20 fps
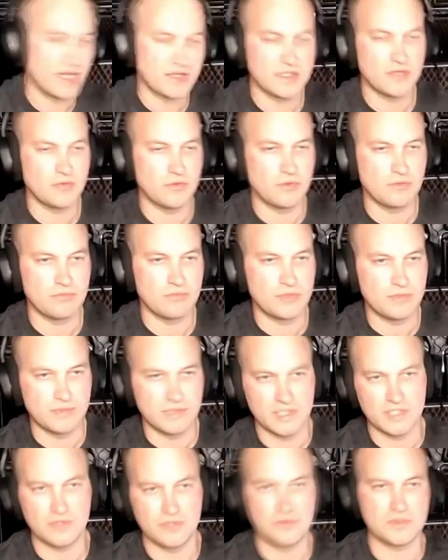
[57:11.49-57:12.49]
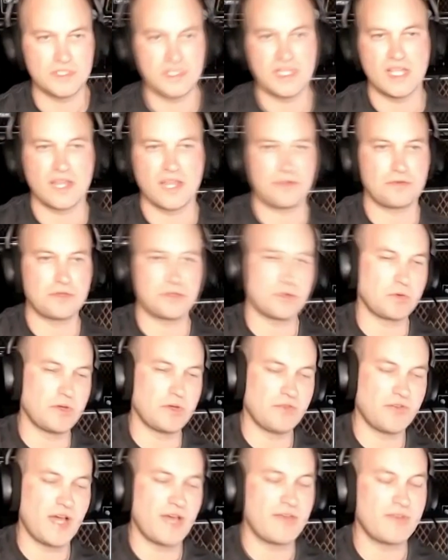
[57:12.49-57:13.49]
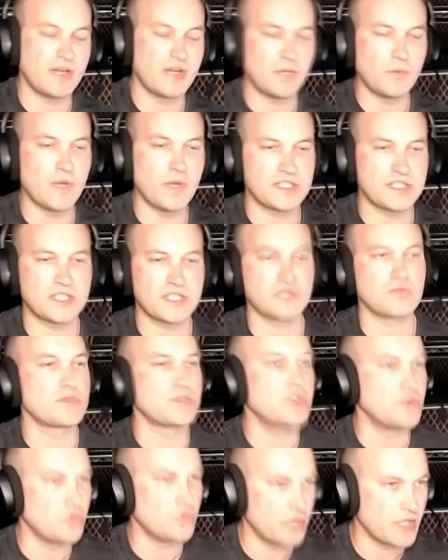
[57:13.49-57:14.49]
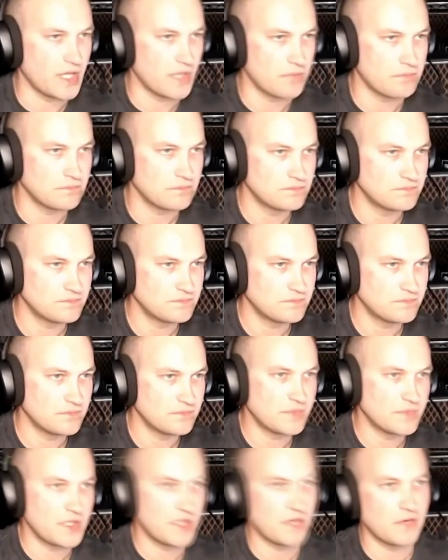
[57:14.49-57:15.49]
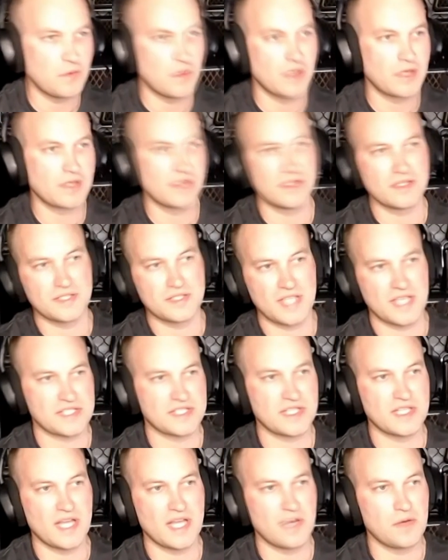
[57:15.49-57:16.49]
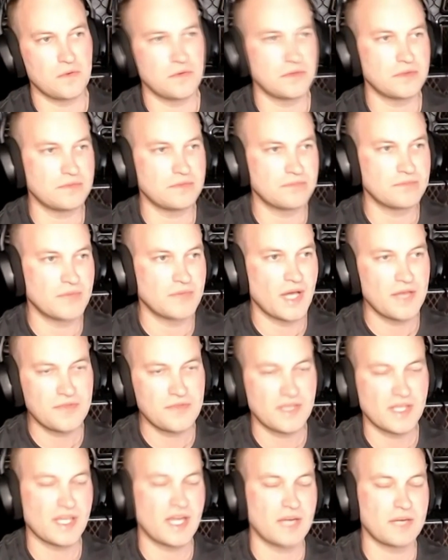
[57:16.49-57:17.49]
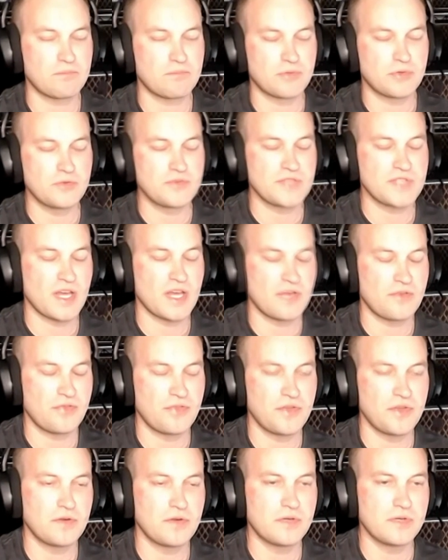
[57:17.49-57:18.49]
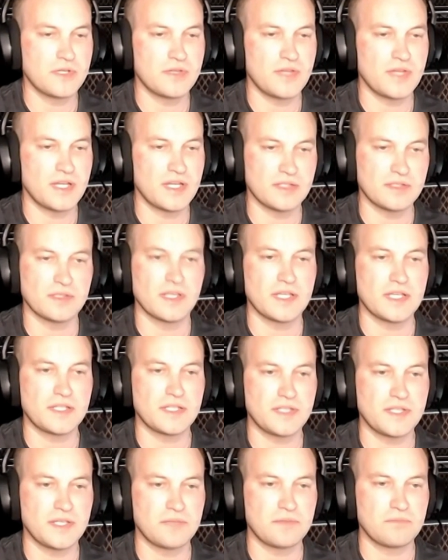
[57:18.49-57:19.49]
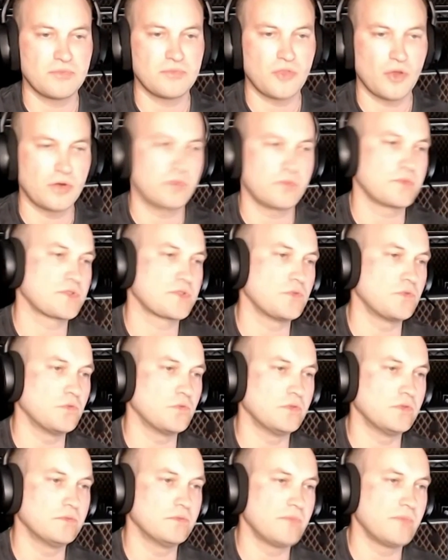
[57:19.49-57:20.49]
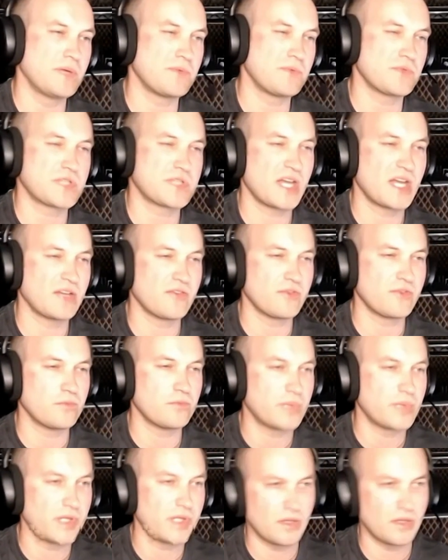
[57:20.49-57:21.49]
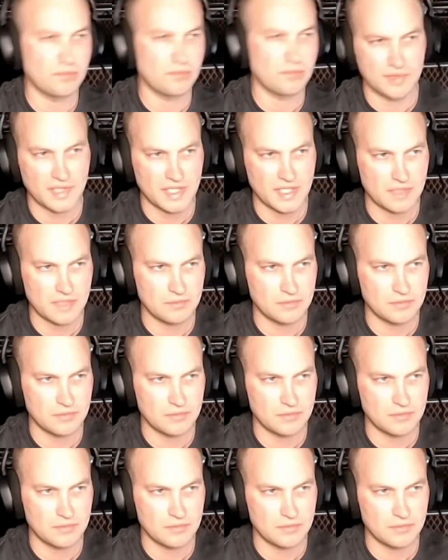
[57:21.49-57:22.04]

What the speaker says: would be using that 325 anyways, because it was new to him. Mm-hmm. They wanted to test it out, and I think it kind of proves our theory that he liked it, thought it was cool. Maybe it was kind of a bit unplayable.